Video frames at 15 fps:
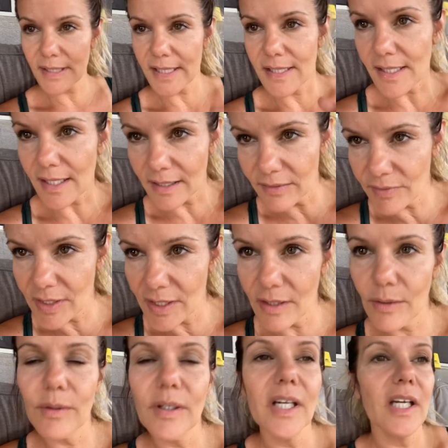second
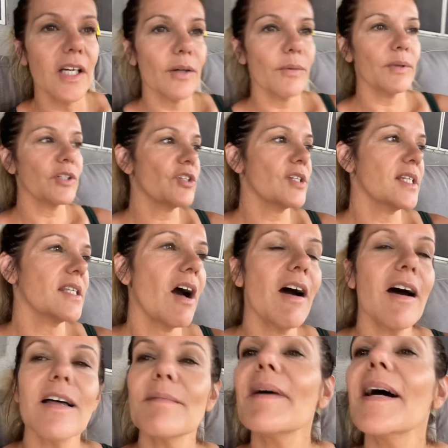video, which is
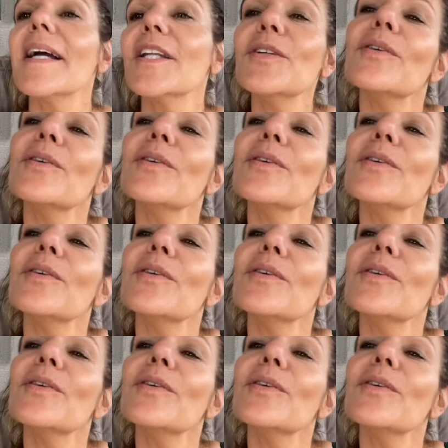on my new